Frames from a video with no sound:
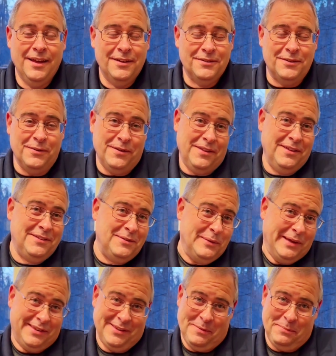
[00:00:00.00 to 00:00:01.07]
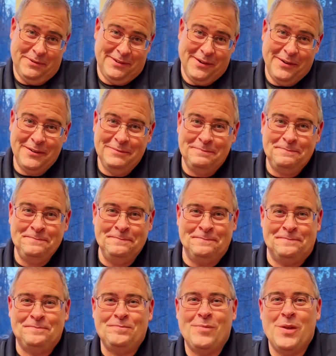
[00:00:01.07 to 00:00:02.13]
So in this week's episode,
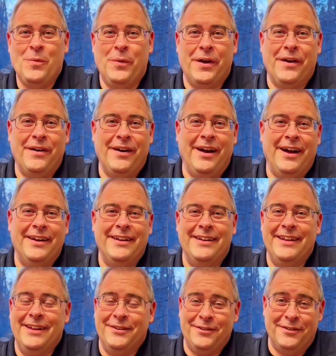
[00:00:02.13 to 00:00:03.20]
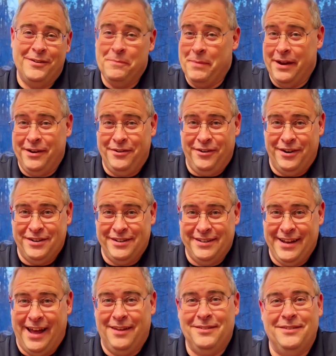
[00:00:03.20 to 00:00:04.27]
we are on an internal penetration
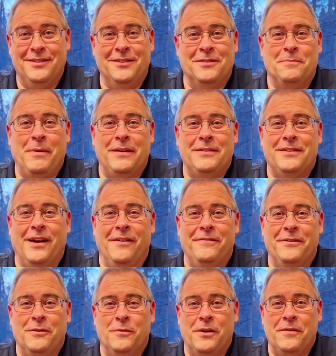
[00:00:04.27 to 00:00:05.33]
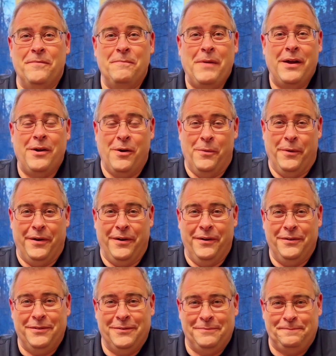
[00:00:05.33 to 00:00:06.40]
test. It was myself and one of my
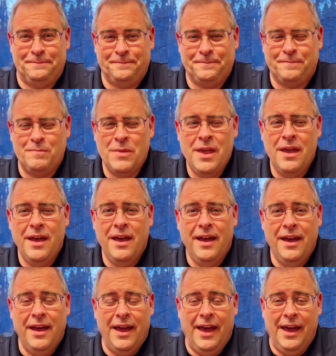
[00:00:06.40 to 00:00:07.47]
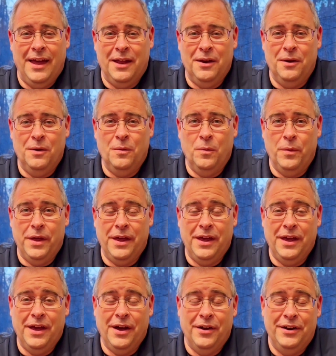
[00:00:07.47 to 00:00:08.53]
coworkers. And
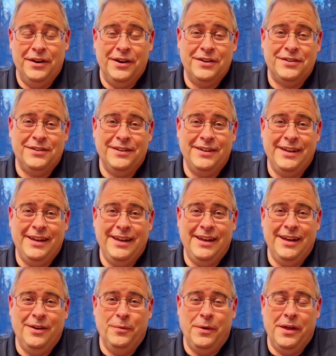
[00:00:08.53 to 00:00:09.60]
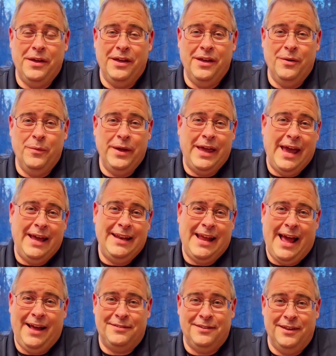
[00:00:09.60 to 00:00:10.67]
we initially, we gained
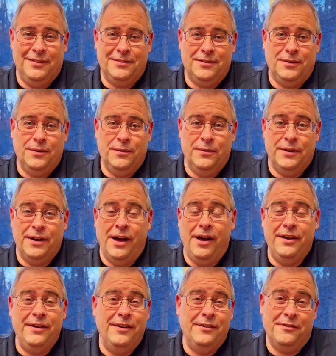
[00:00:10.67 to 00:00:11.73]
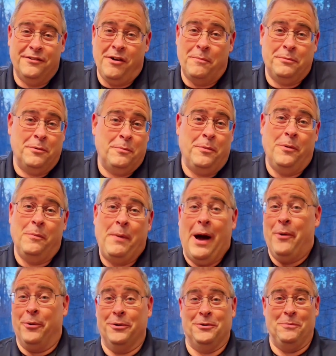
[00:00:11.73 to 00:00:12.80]
access to an uninterruptible
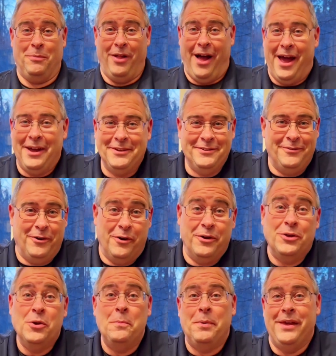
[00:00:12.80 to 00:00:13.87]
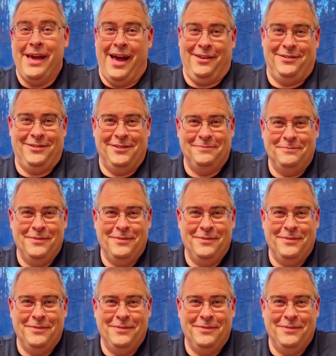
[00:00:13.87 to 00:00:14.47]
power supply, or UPS,